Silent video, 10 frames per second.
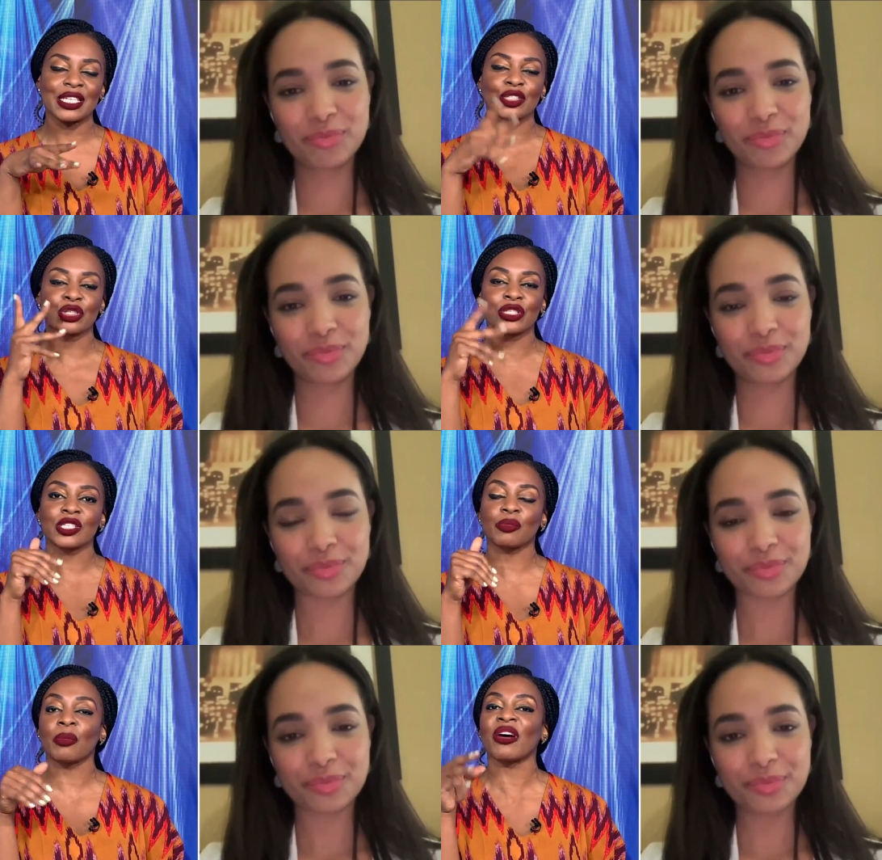Speaker 1: attention. You
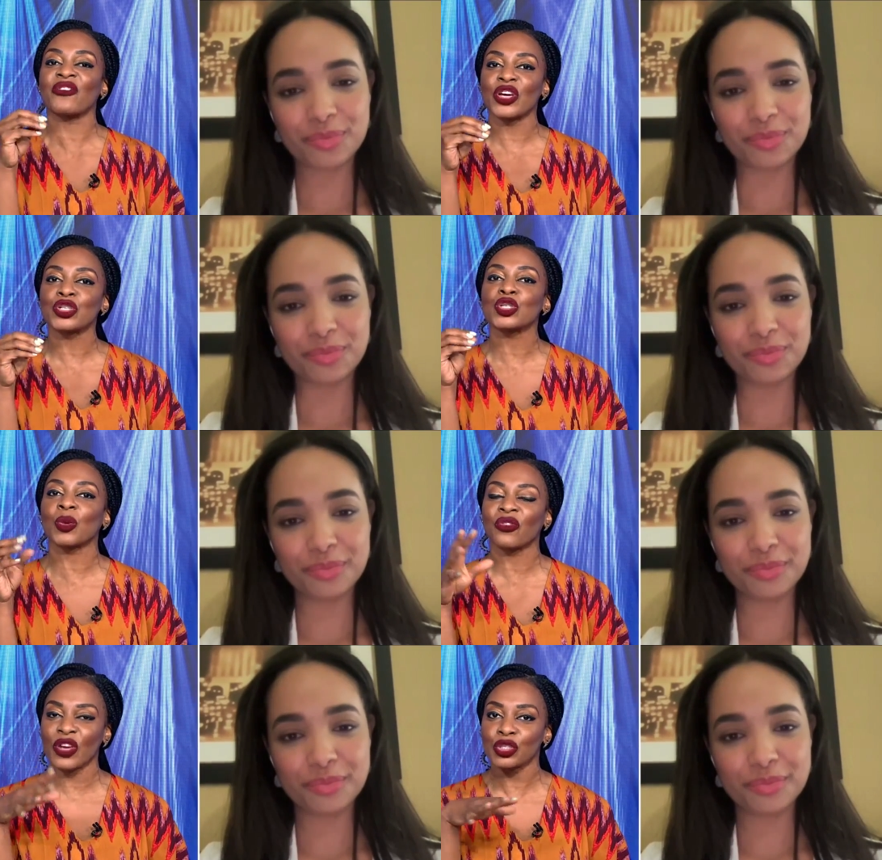said something about facials.
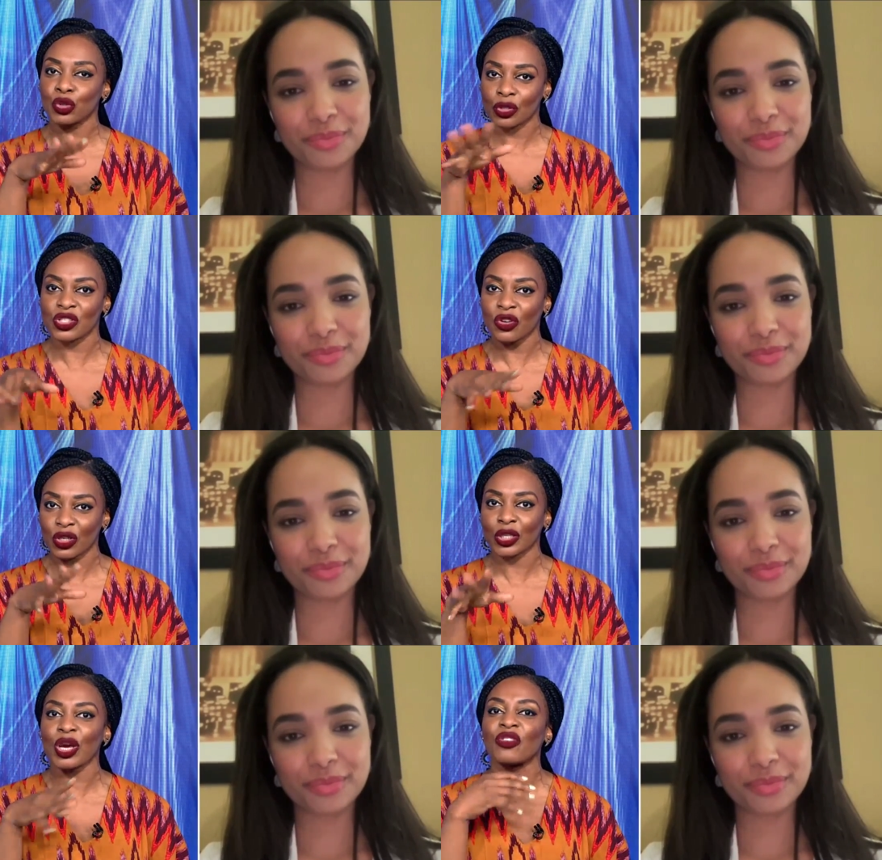What fa- do you is there?
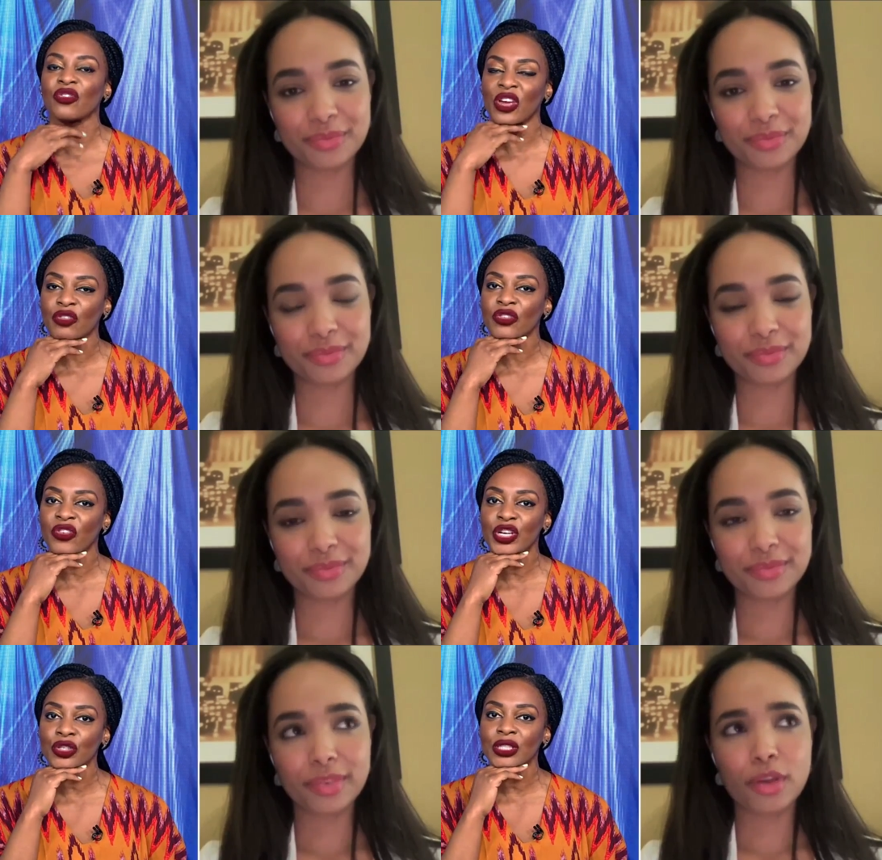You have a favorite
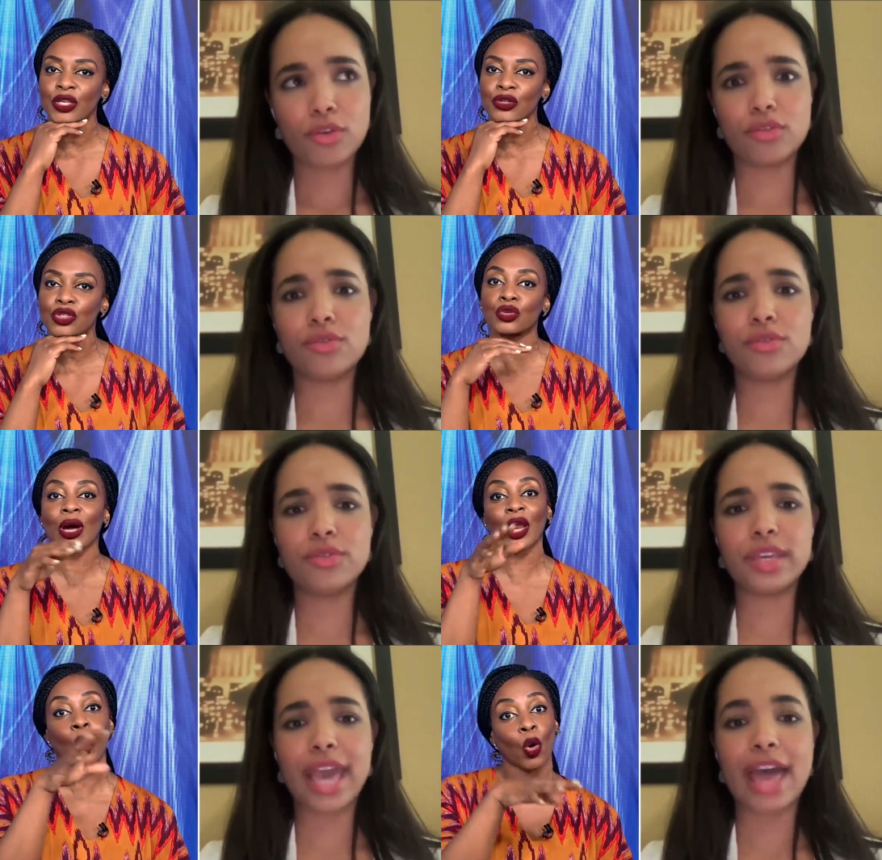facial that you do
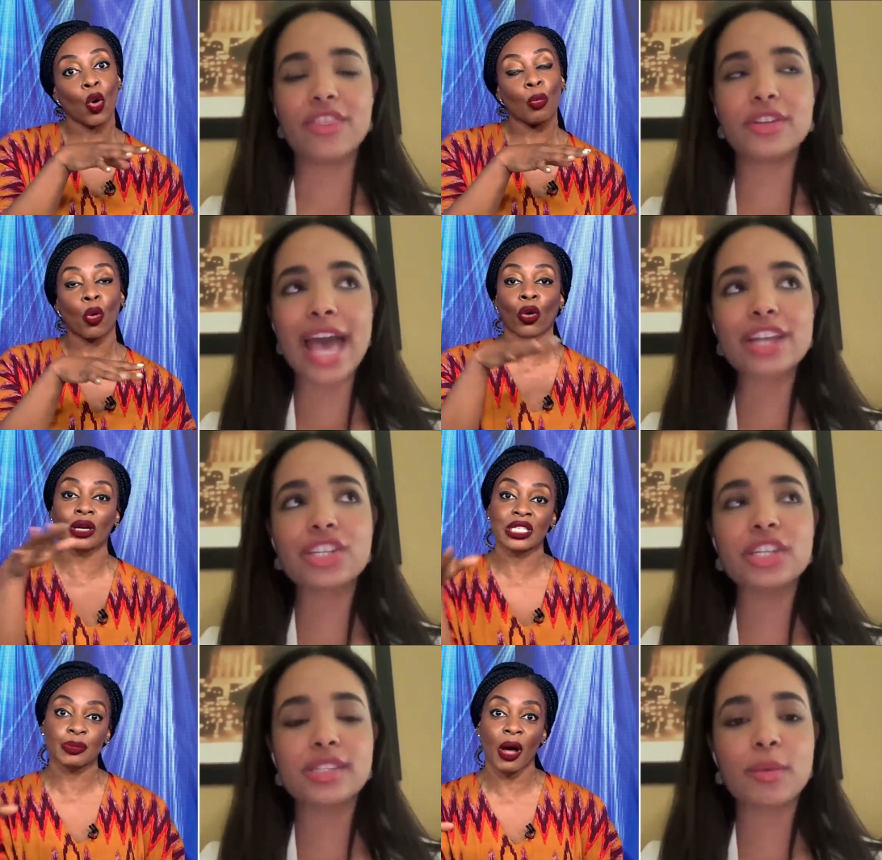Ooh, at yeah, home? Yeah, there's or
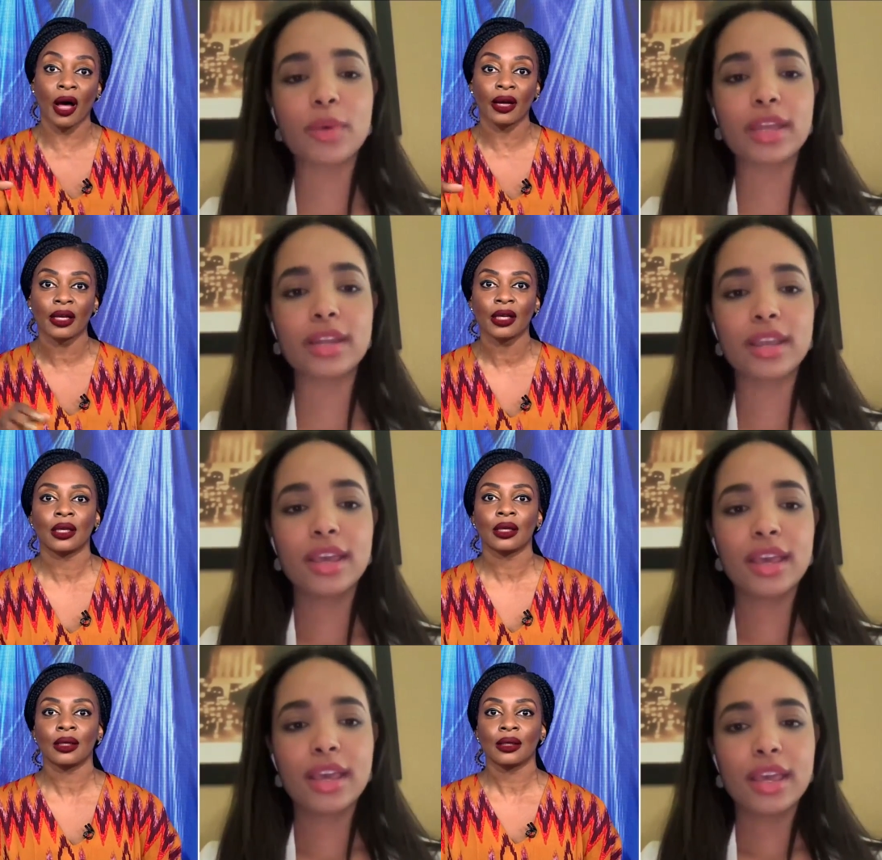actually someone
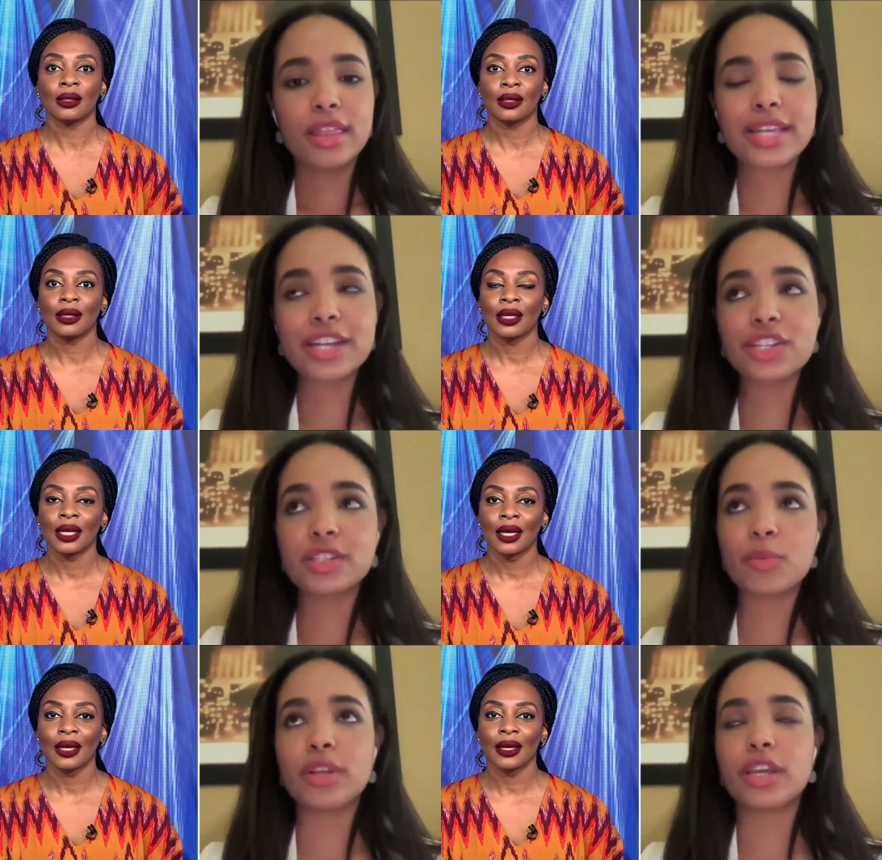
Speaker 2: there's actually
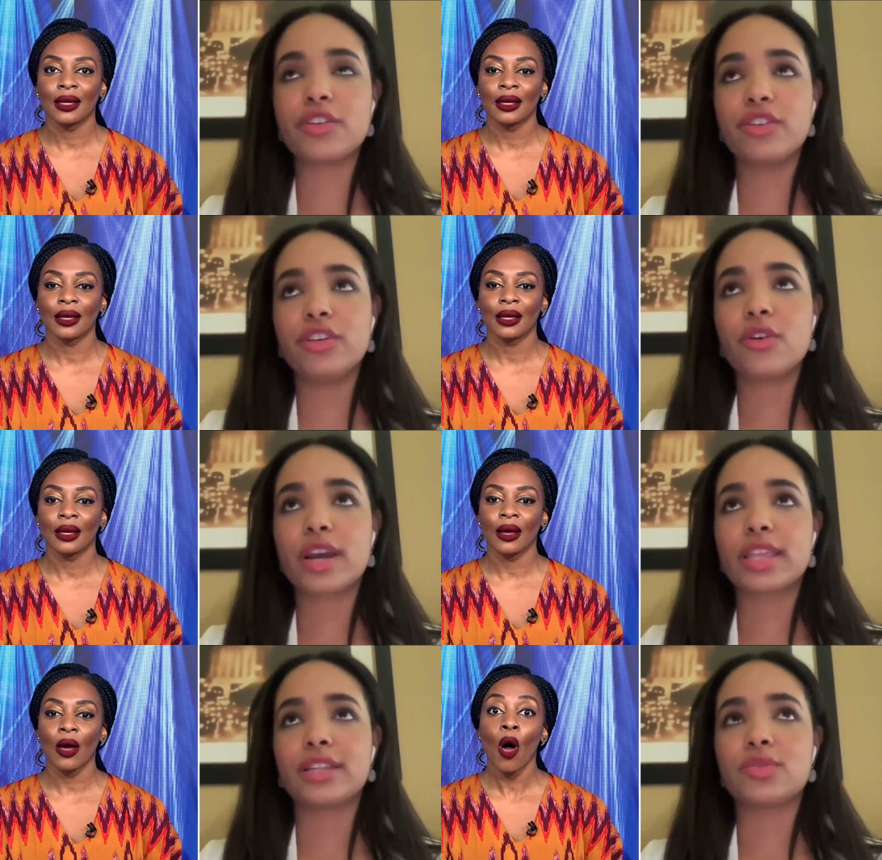someone here in New
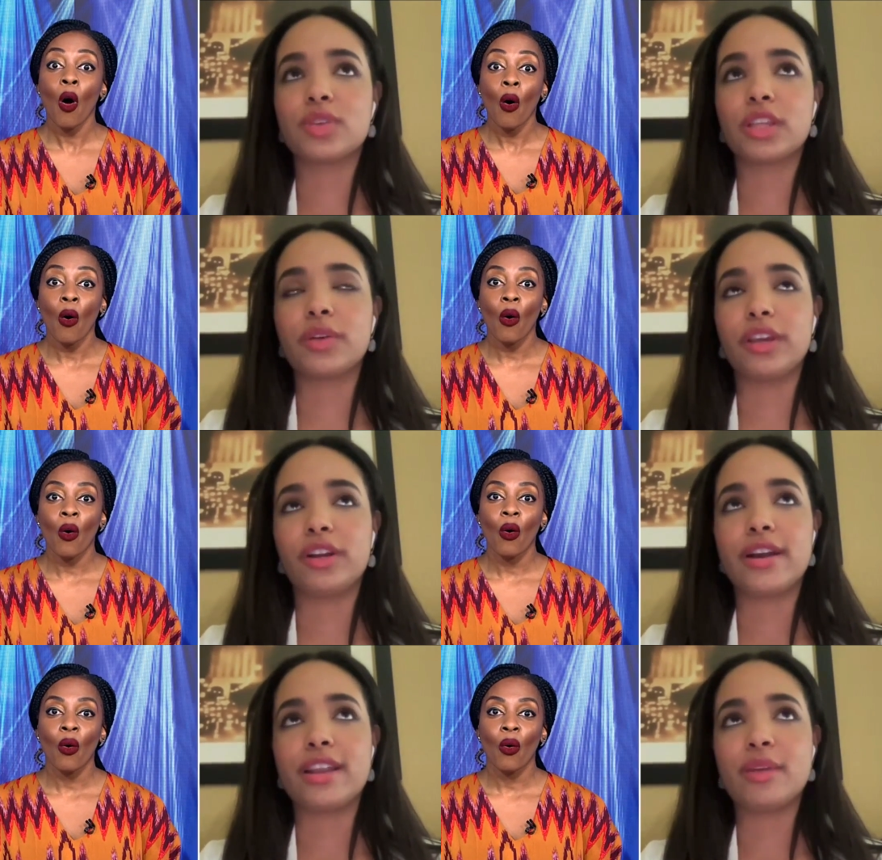York that's really, really
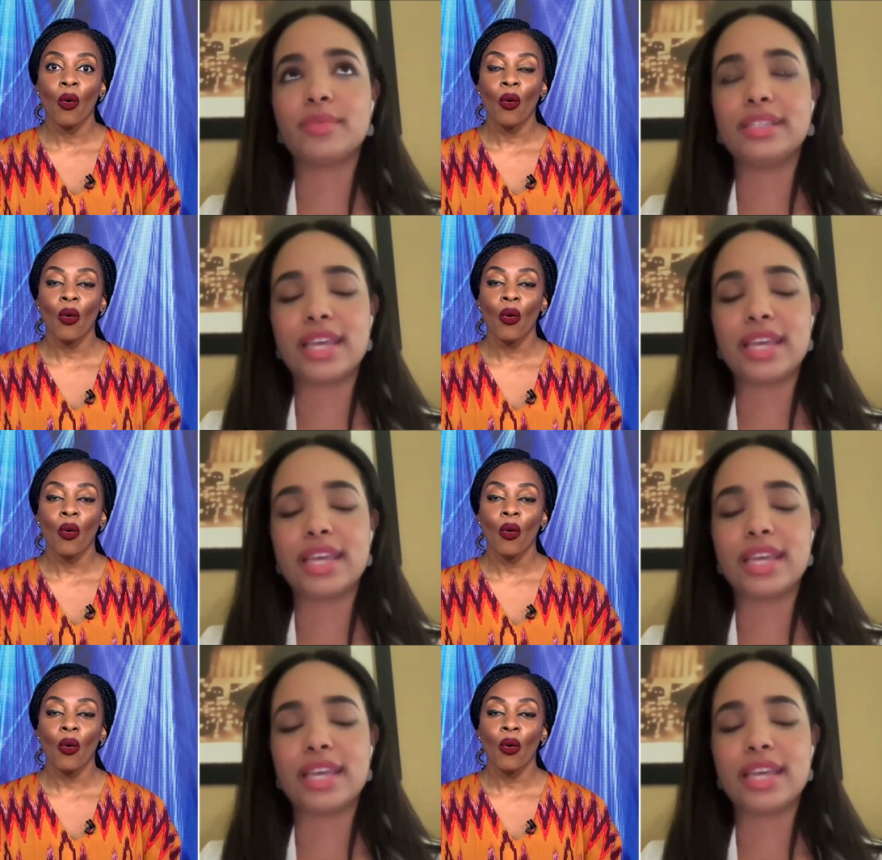great. Her name's